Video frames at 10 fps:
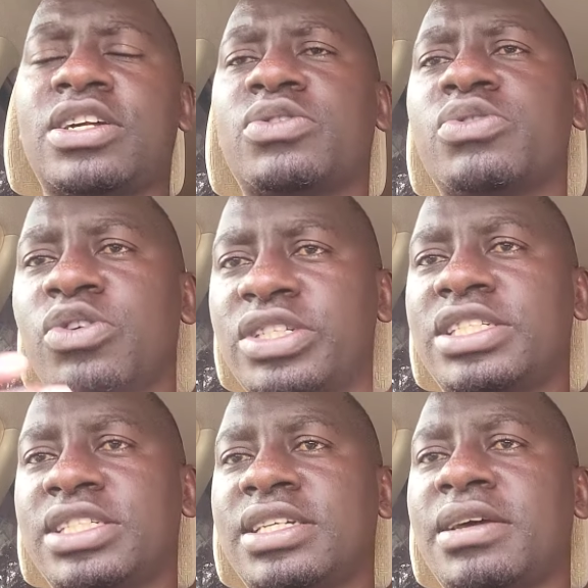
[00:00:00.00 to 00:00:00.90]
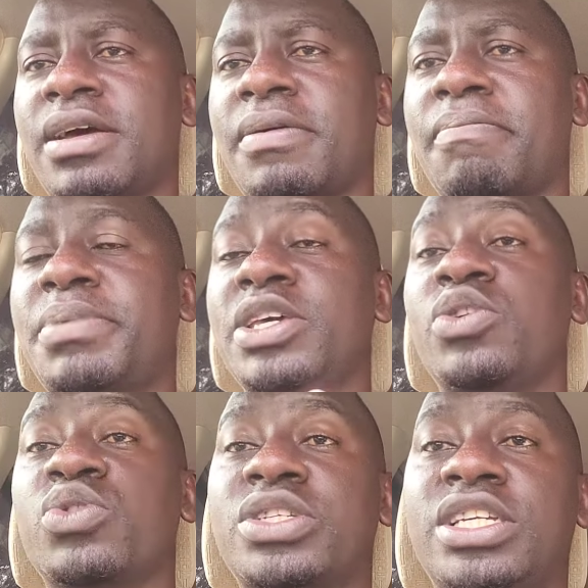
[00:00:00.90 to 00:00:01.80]
do not be
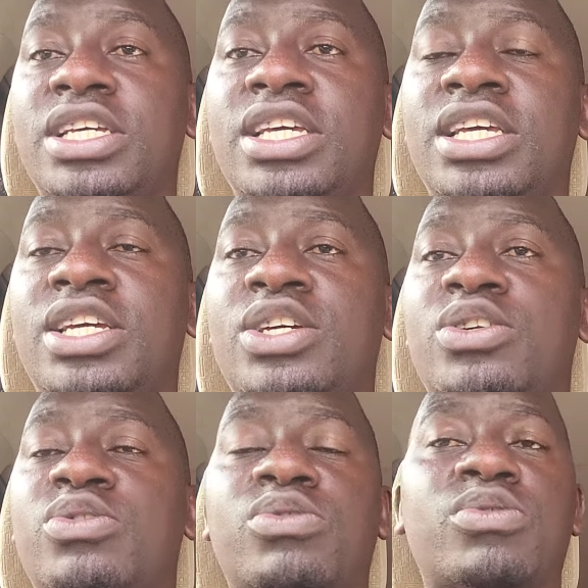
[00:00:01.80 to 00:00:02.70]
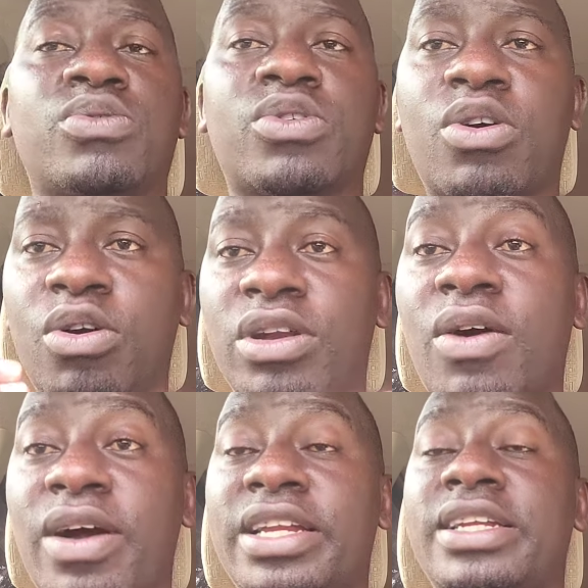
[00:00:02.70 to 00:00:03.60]
used to call
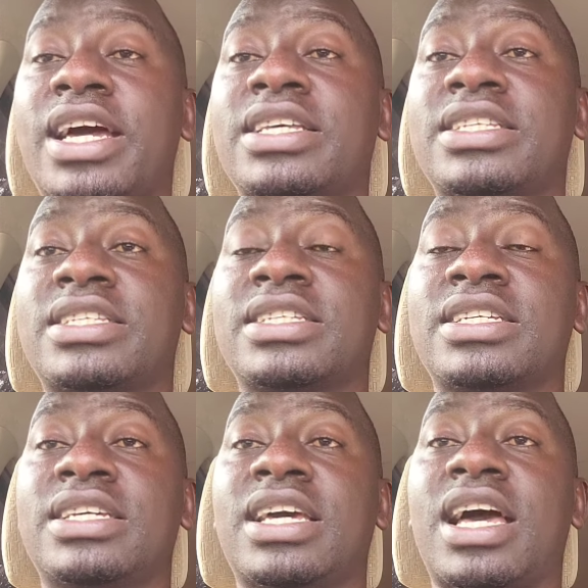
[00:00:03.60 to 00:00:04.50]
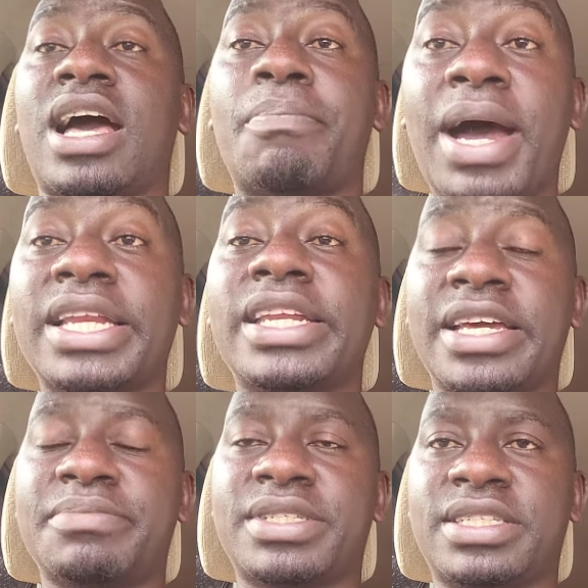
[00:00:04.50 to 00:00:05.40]
our leaders bad
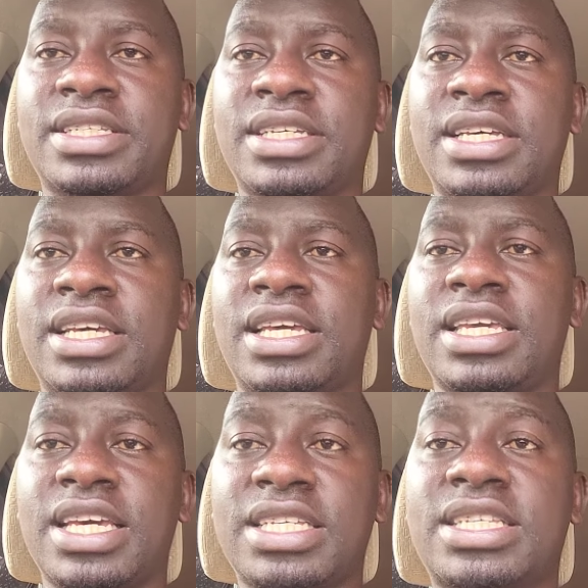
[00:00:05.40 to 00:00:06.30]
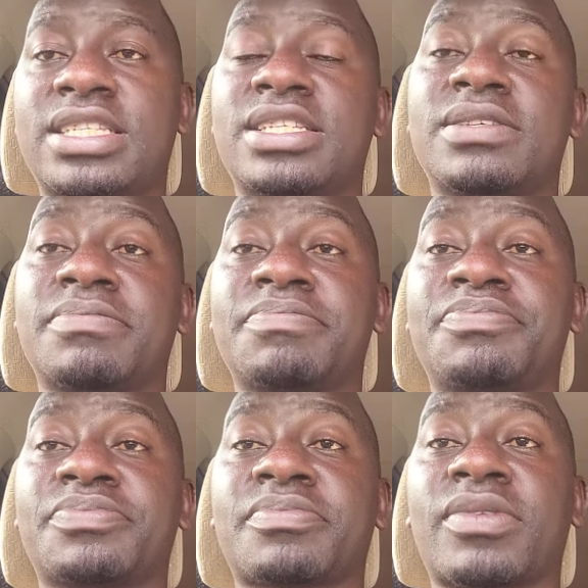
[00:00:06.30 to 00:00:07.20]
names. Yes,
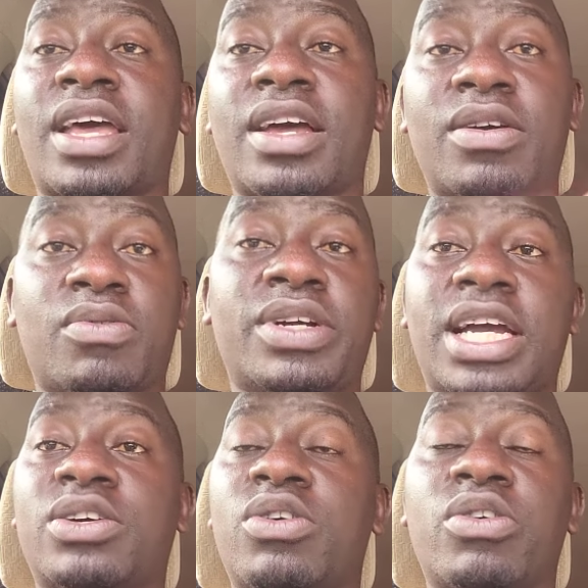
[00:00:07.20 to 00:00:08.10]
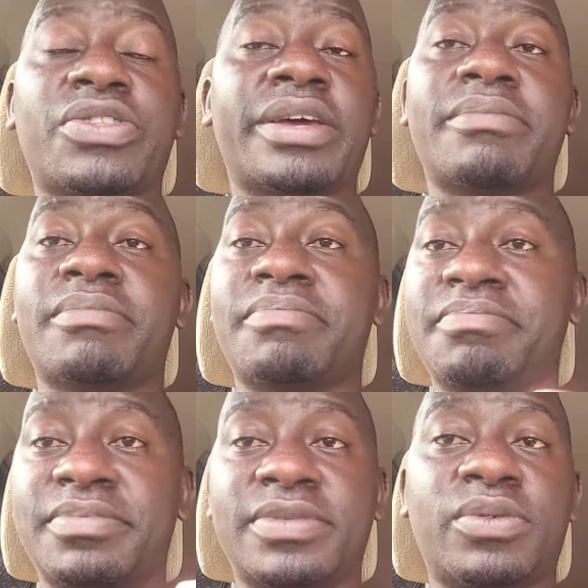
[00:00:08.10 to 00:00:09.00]
we can call them
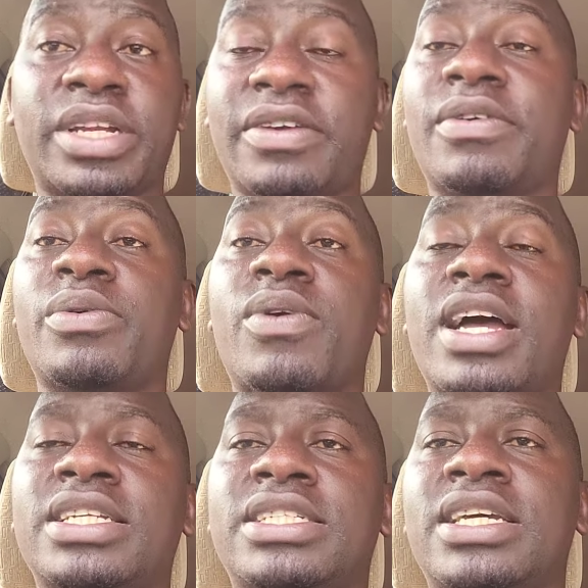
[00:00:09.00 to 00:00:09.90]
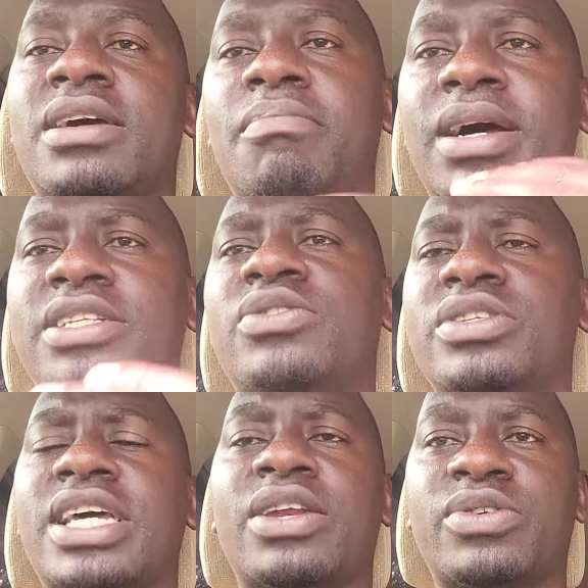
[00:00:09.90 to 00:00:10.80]
whatever we want, but
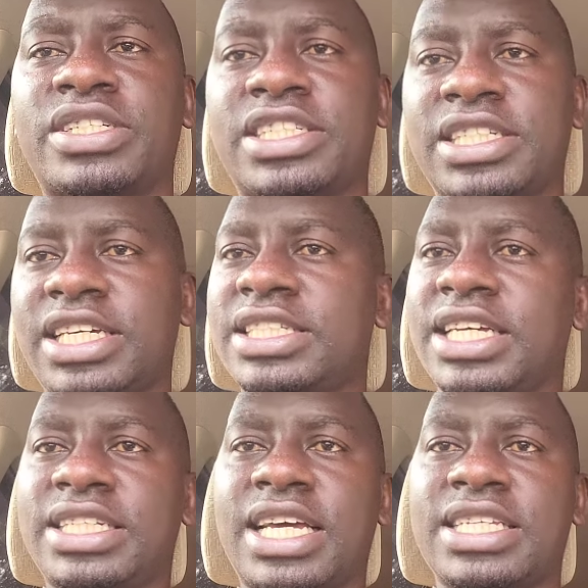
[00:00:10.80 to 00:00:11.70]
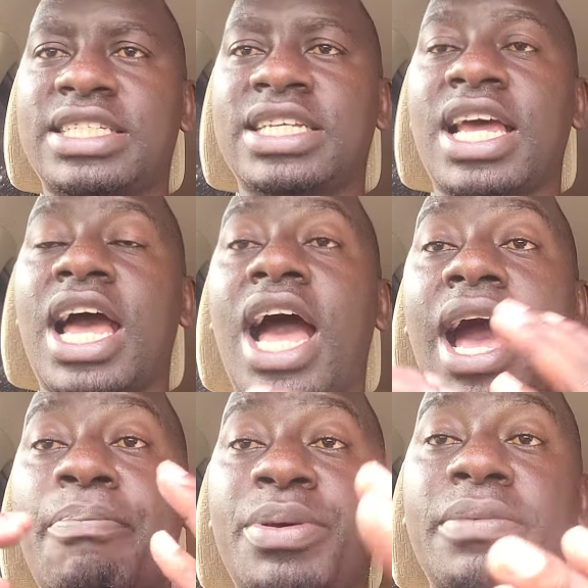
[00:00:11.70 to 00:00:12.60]
those are not dictators.
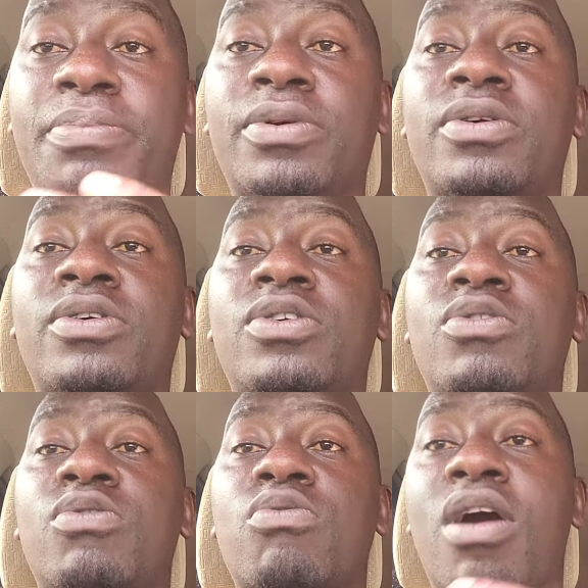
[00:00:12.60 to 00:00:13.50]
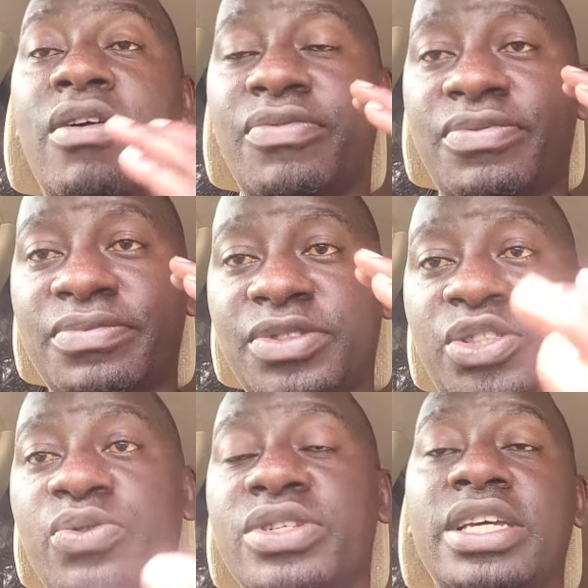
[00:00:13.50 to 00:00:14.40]
Are people who have
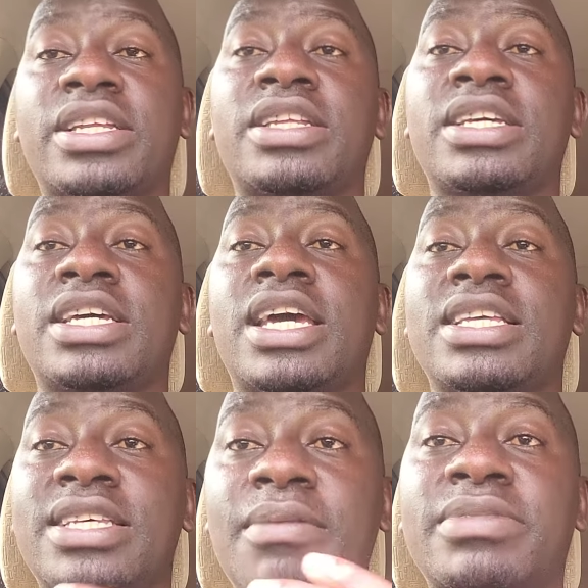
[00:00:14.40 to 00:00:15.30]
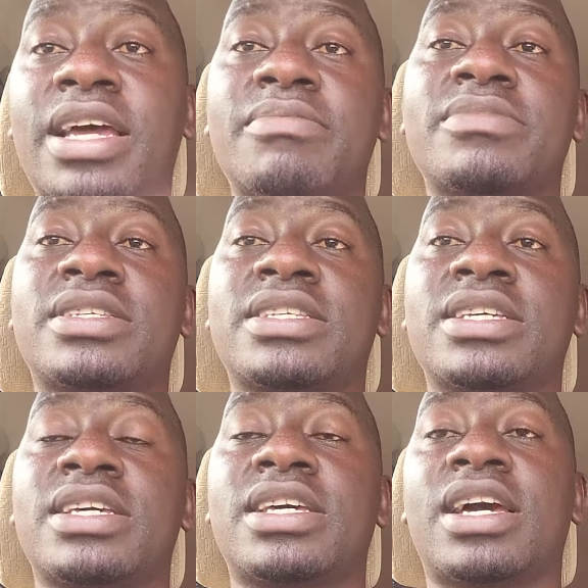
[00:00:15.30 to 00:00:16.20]
chosen, and sometimes,
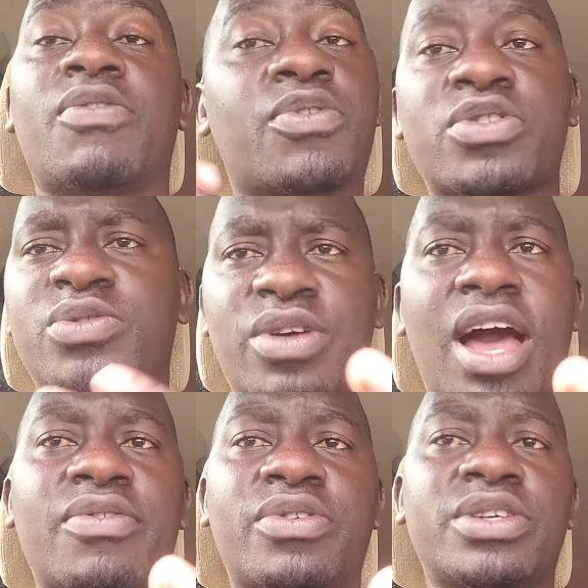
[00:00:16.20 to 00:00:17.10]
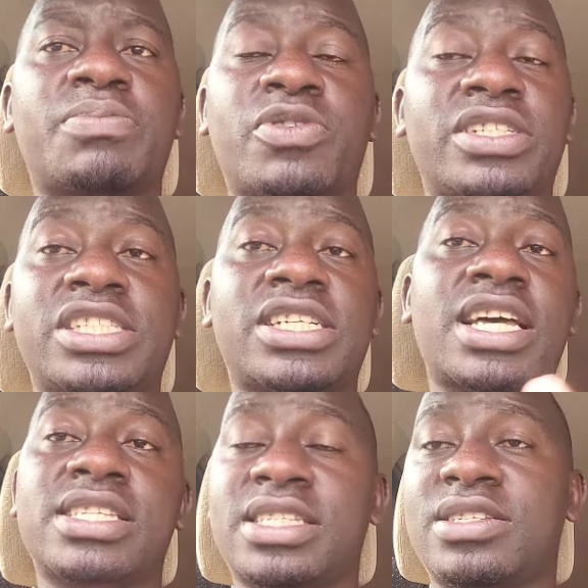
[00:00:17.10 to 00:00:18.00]
of course, we have those
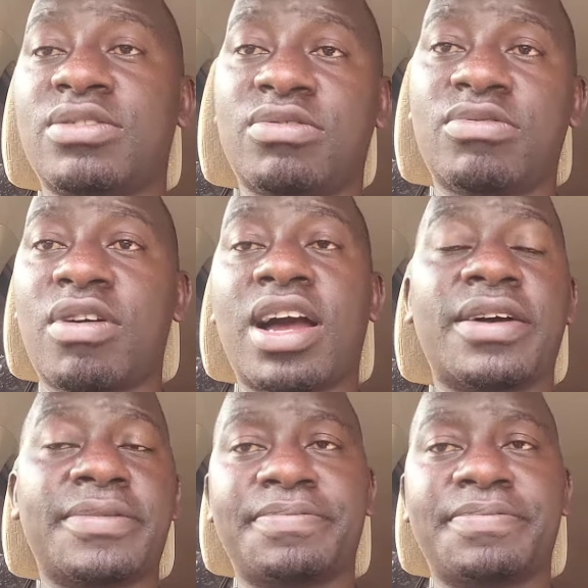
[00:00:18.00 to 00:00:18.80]
politicians who are